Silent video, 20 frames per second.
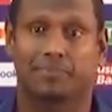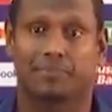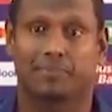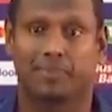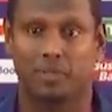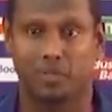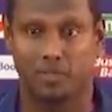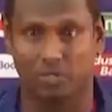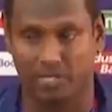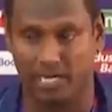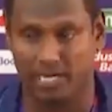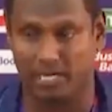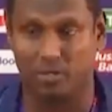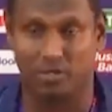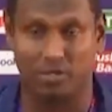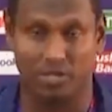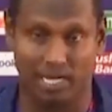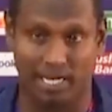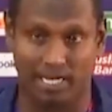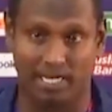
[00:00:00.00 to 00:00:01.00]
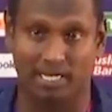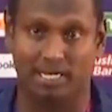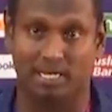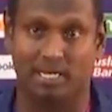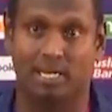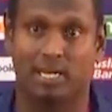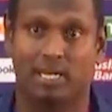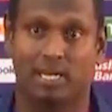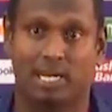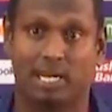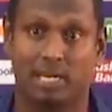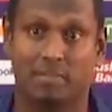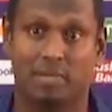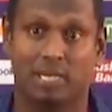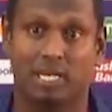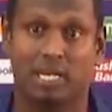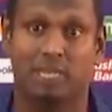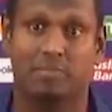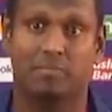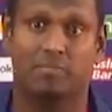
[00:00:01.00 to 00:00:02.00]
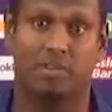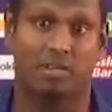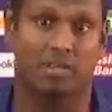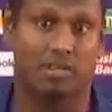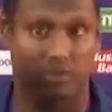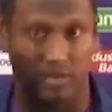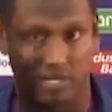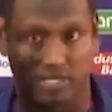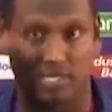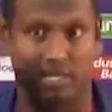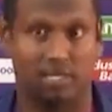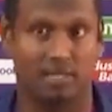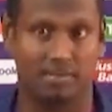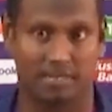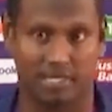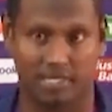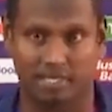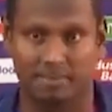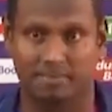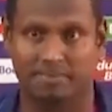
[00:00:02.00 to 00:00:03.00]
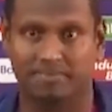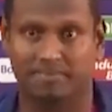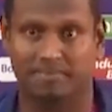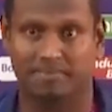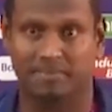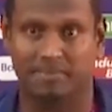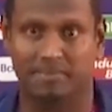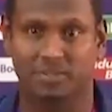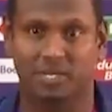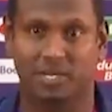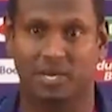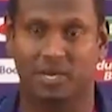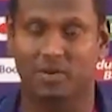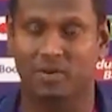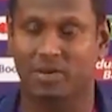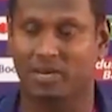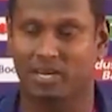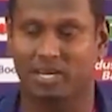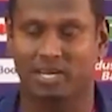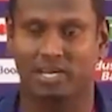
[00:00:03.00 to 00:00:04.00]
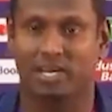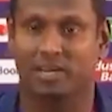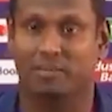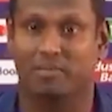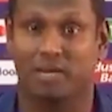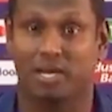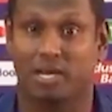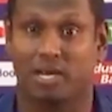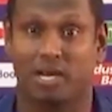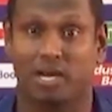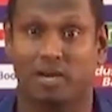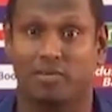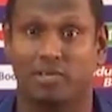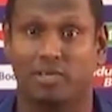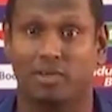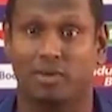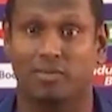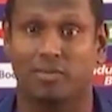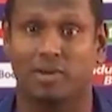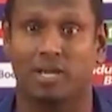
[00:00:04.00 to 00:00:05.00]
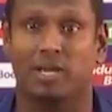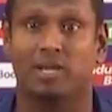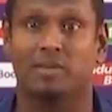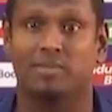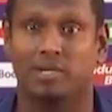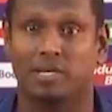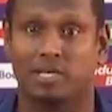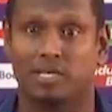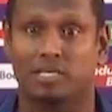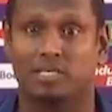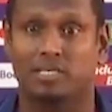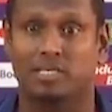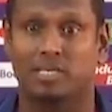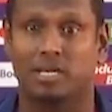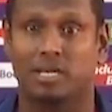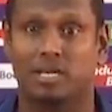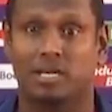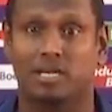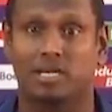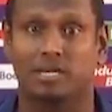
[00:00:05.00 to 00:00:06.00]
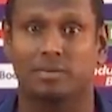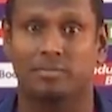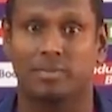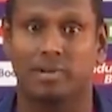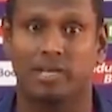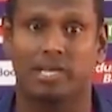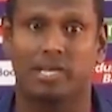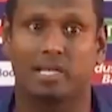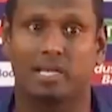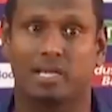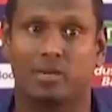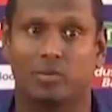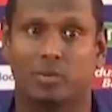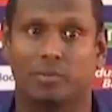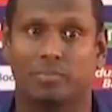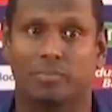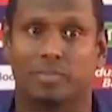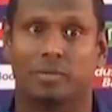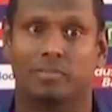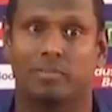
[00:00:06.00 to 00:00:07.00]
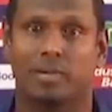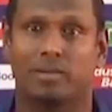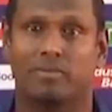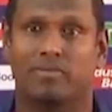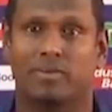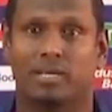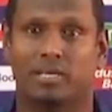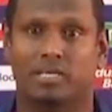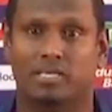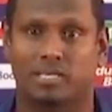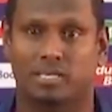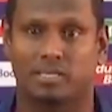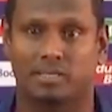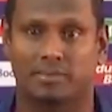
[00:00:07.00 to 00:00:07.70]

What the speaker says: you know, they don't let him keep without his helmet. So how can I take my guard without my helmet? It's complete equipment malfunction.